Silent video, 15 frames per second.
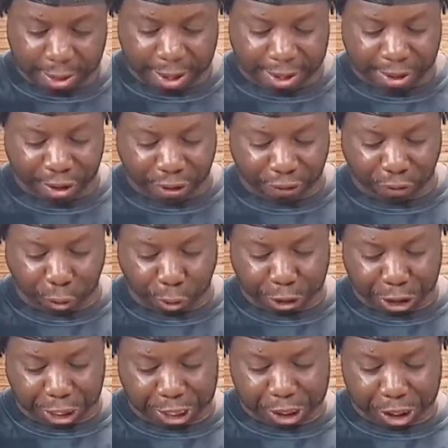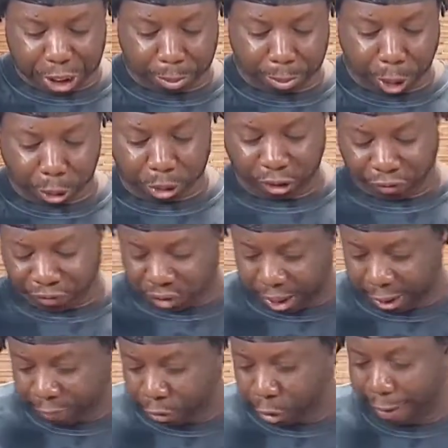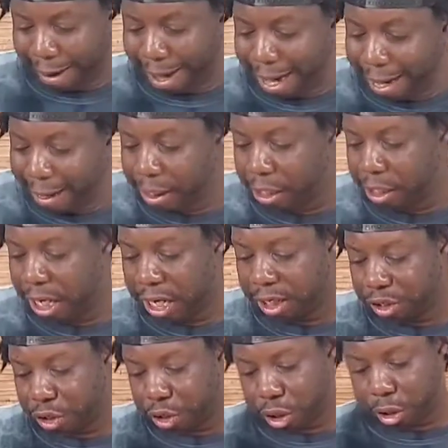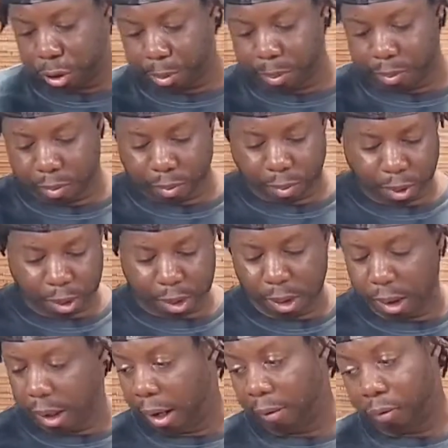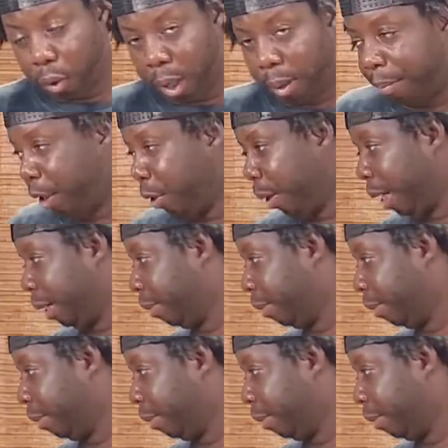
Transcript: and therefore changing both the flavor and the texture of what I'm doing.